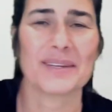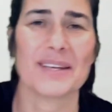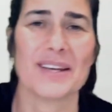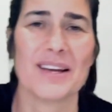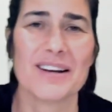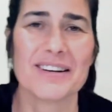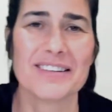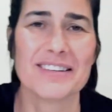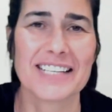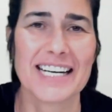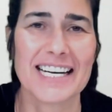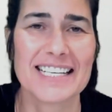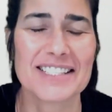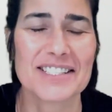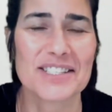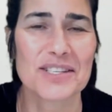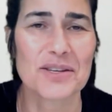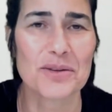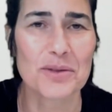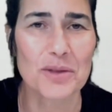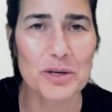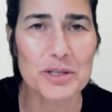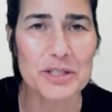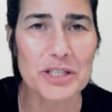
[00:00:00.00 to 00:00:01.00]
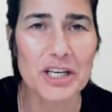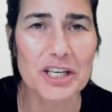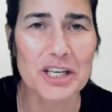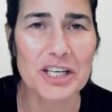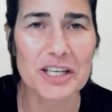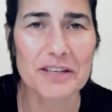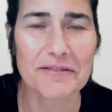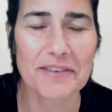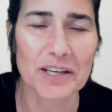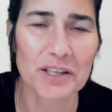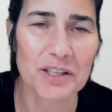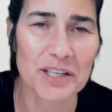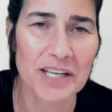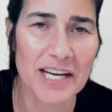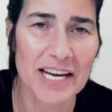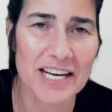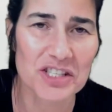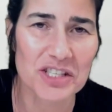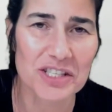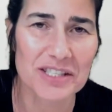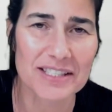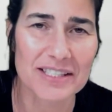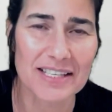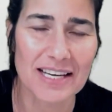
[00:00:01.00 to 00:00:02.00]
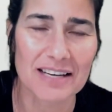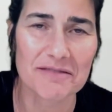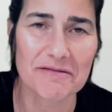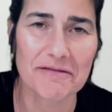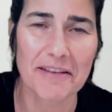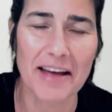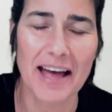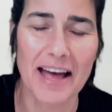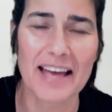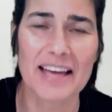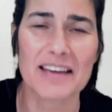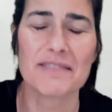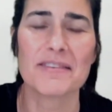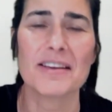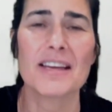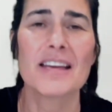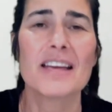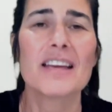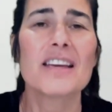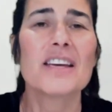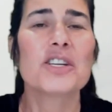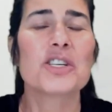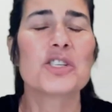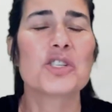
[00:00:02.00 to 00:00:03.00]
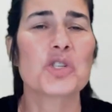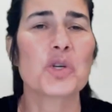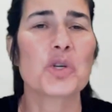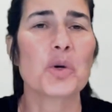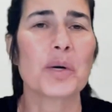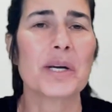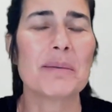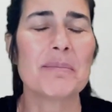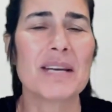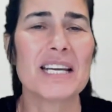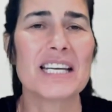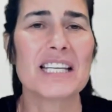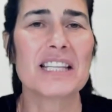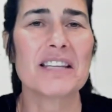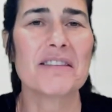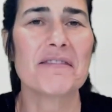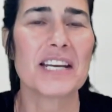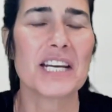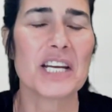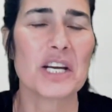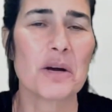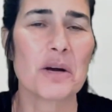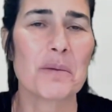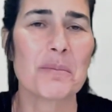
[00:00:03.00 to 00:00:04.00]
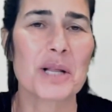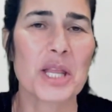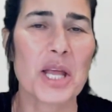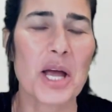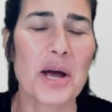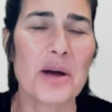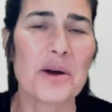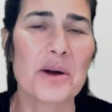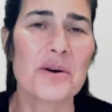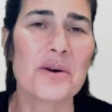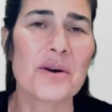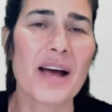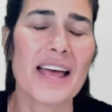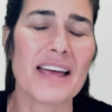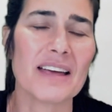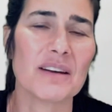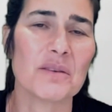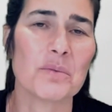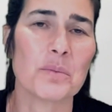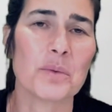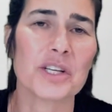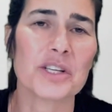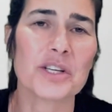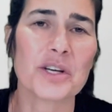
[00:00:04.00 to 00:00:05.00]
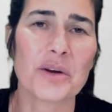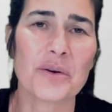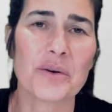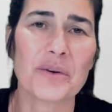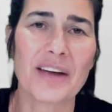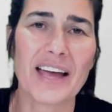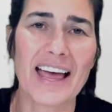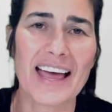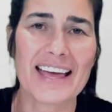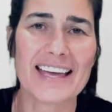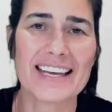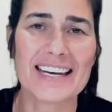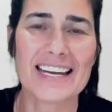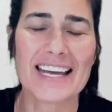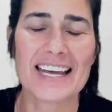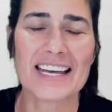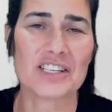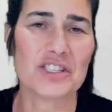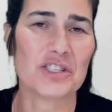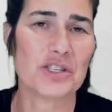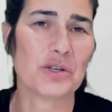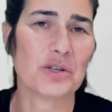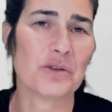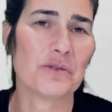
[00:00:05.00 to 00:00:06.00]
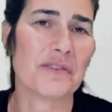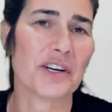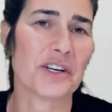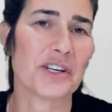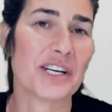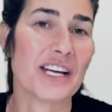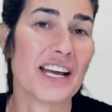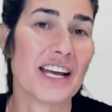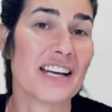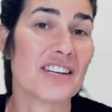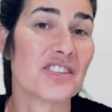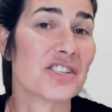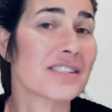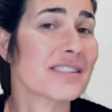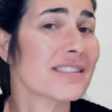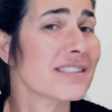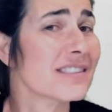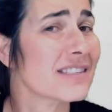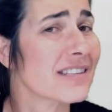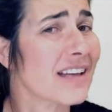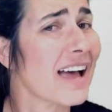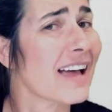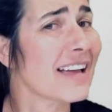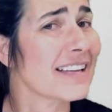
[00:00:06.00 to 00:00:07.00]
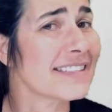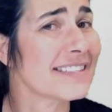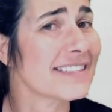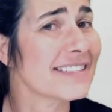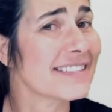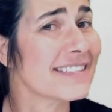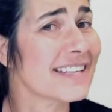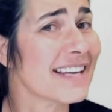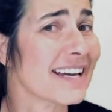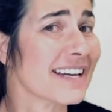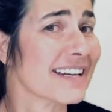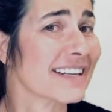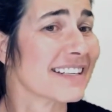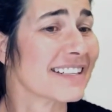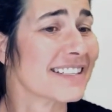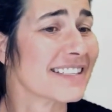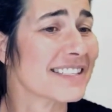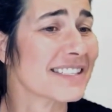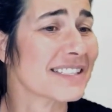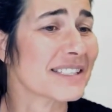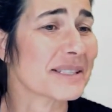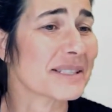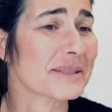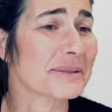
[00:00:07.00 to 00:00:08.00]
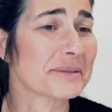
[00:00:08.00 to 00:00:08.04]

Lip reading: All right, so those are our variations on 5. Join me in the video below and we'll go ahead and do variations on 6.